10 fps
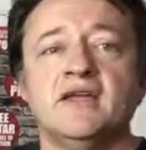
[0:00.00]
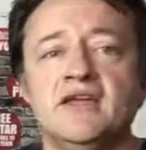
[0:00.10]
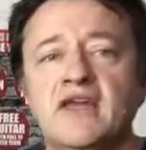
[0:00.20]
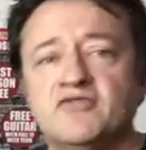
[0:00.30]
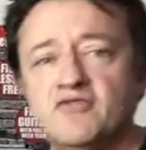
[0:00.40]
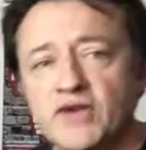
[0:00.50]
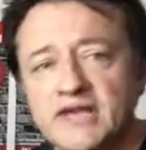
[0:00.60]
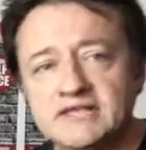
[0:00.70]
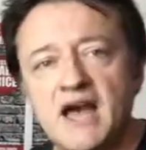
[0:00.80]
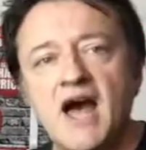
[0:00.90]
you get a free
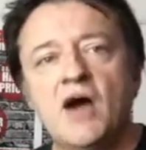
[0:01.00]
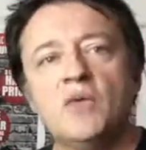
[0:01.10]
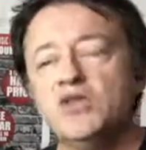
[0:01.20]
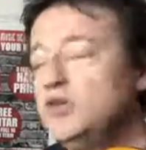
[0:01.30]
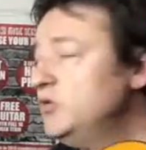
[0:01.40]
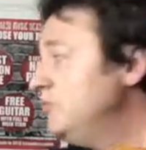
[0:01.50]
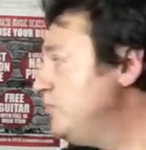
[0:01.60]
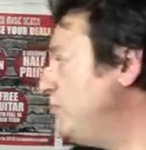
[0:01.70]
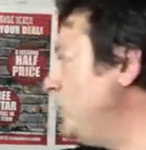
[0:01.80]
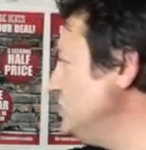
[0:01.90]
guitar when you
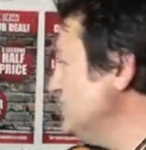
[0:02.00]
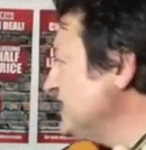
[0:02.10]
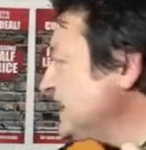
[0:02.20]
purchase